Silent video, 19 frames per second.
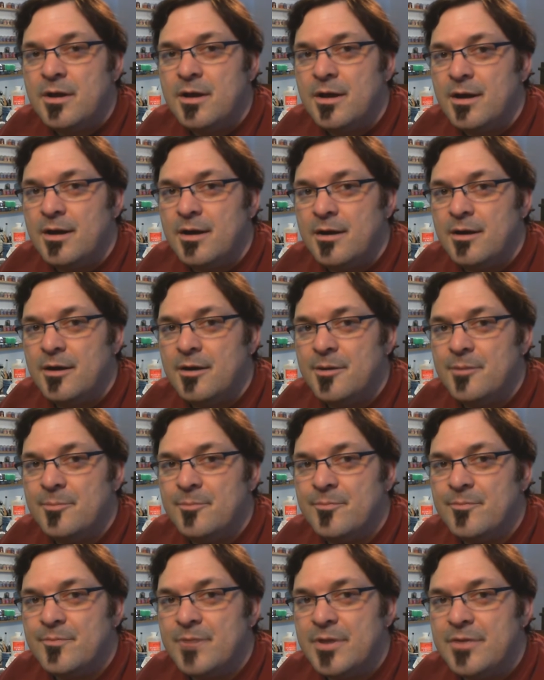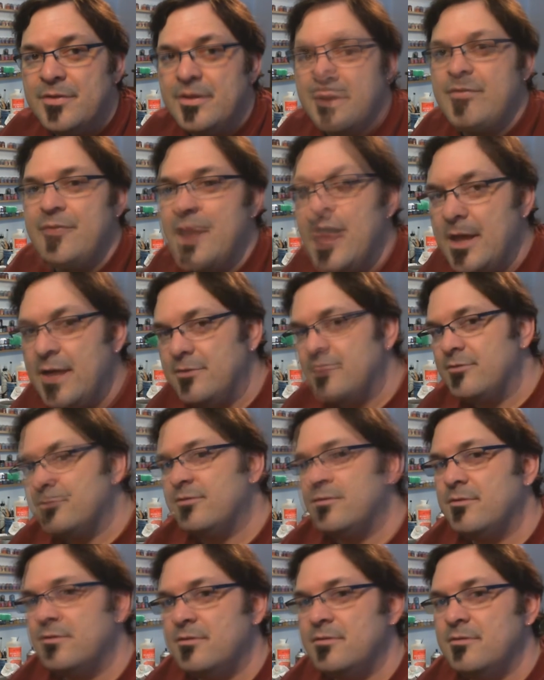and then
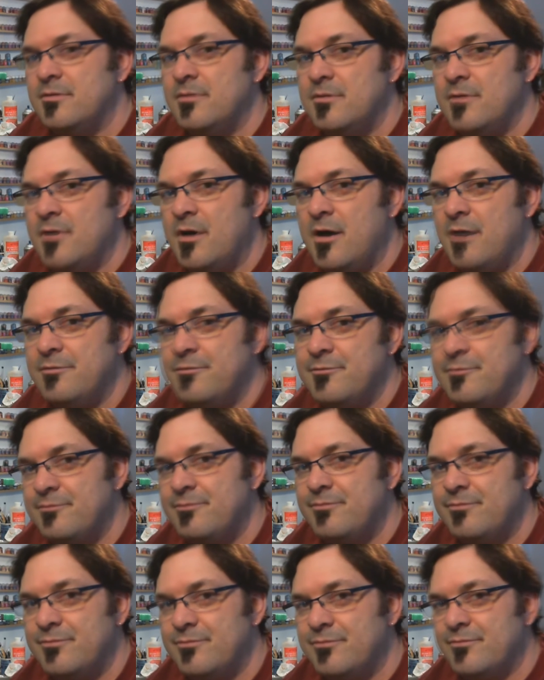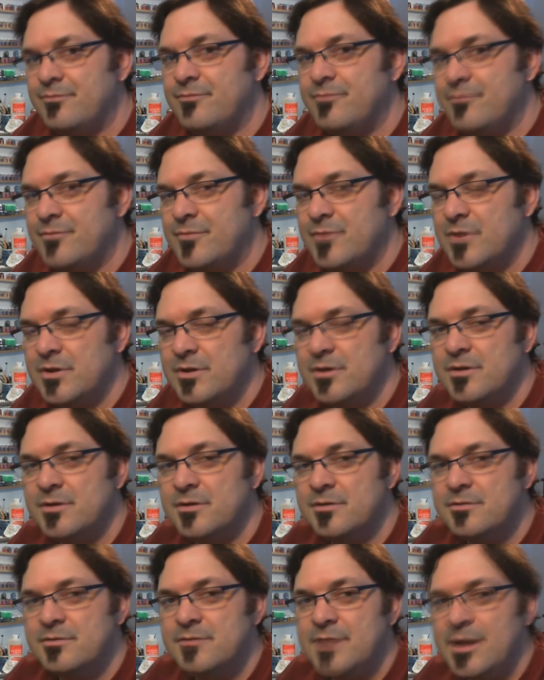that's off
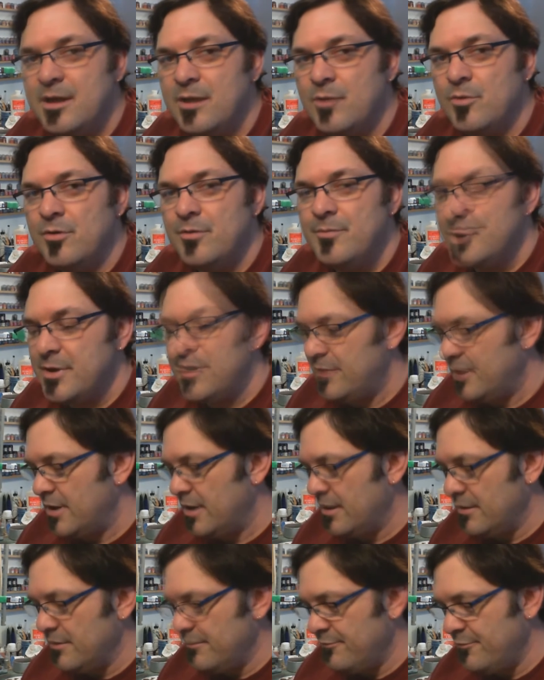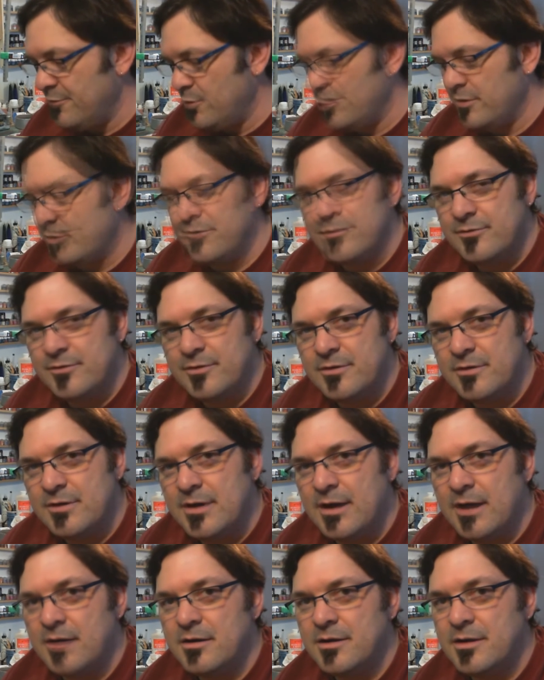the table, and then I can focus
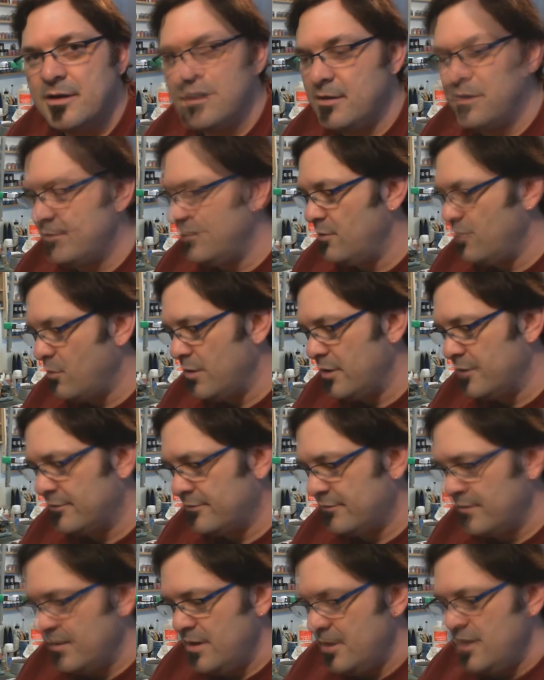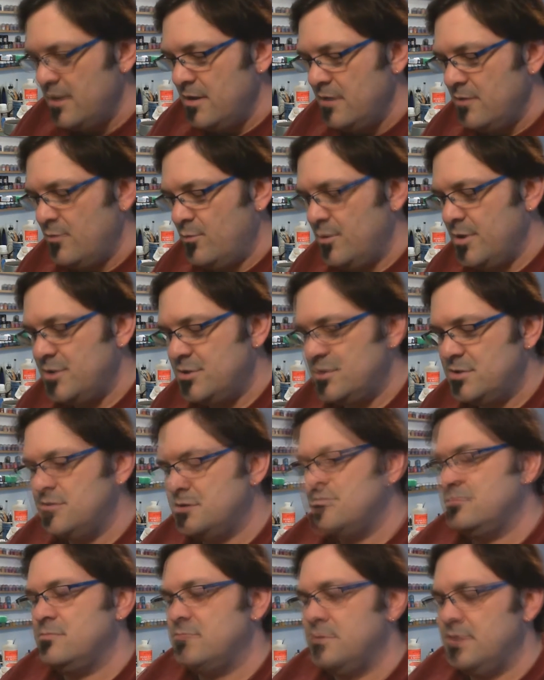entirely on the Orks,
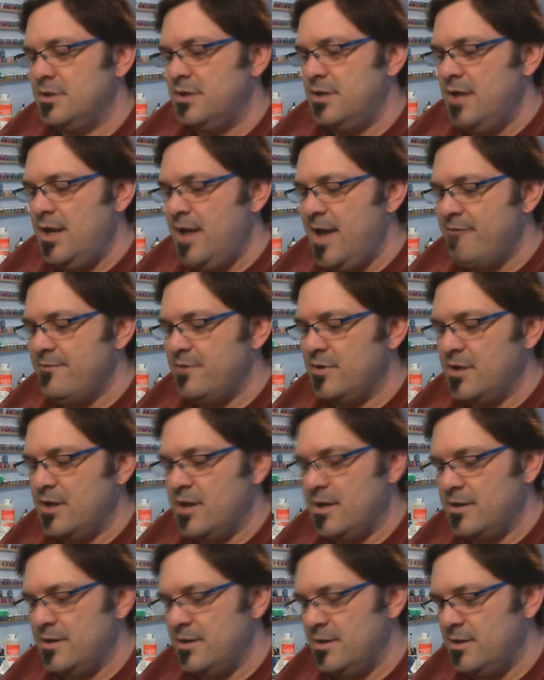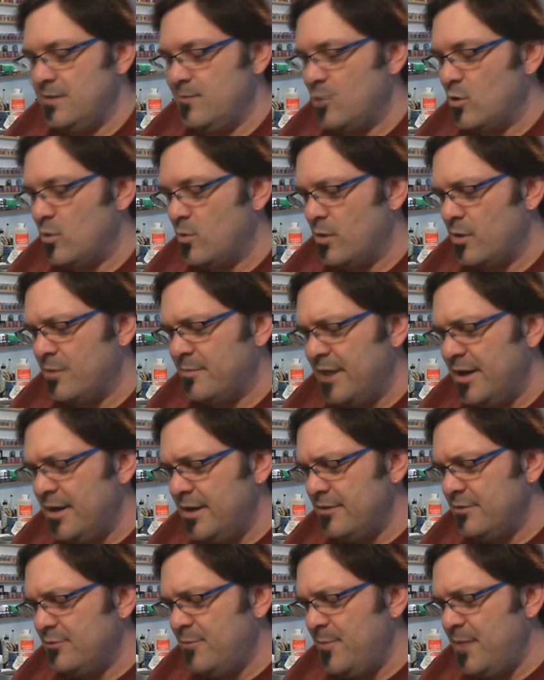which really haven't gotten any more work. But I
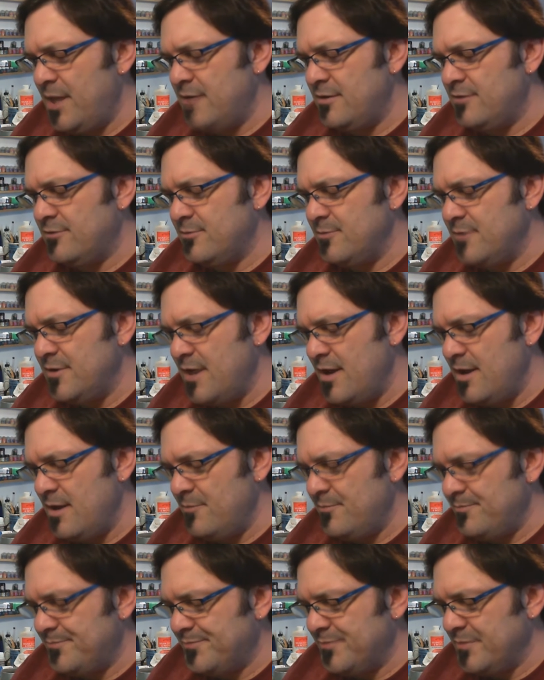did spend some time